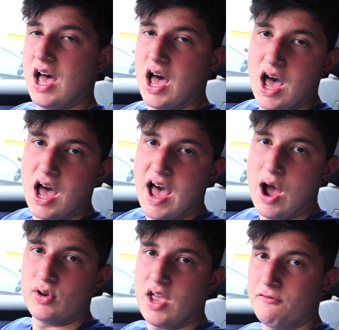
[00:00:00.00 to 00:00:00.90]

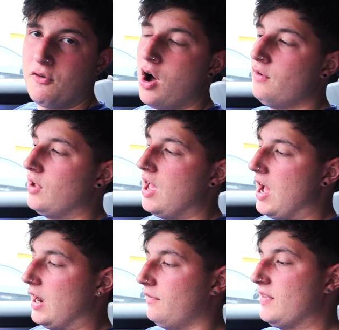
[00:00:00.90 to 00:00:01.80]
Audi A5,
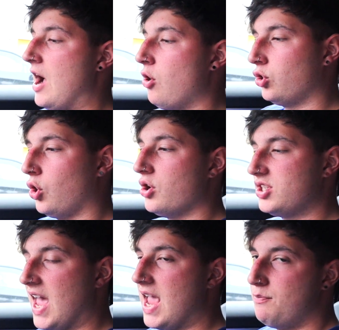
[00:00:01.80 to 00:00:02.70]
and I've now
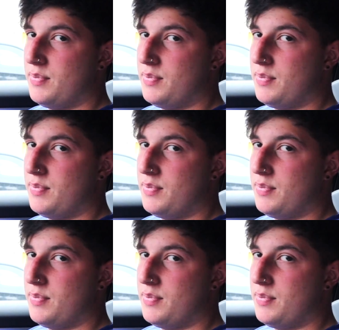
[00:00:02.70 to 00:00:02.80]
got a